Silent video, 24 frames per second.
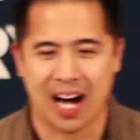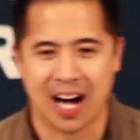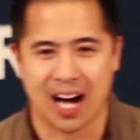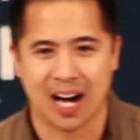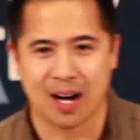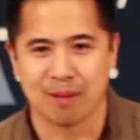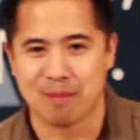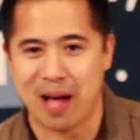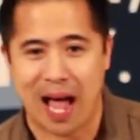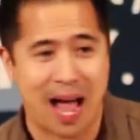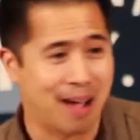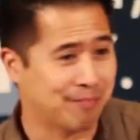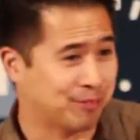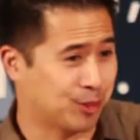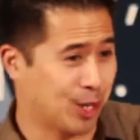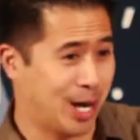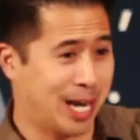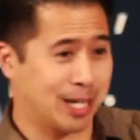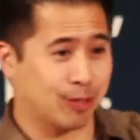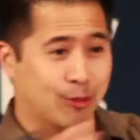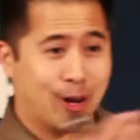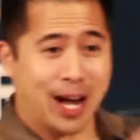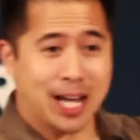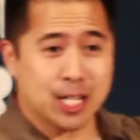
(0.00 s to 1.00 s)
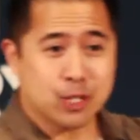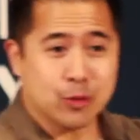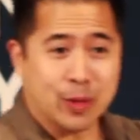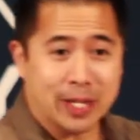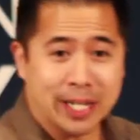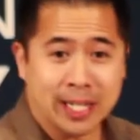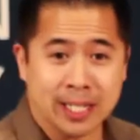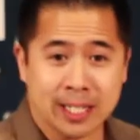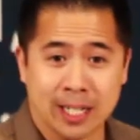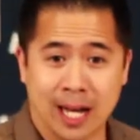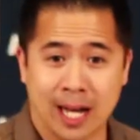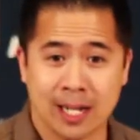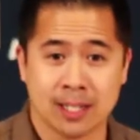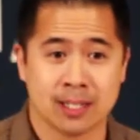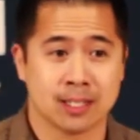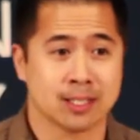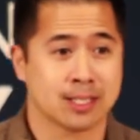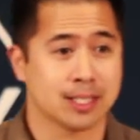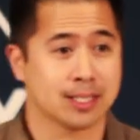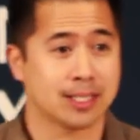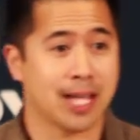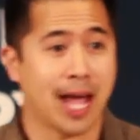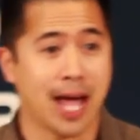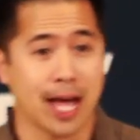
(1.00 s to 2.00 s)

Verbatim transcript: um, after I'd graduated and gotten into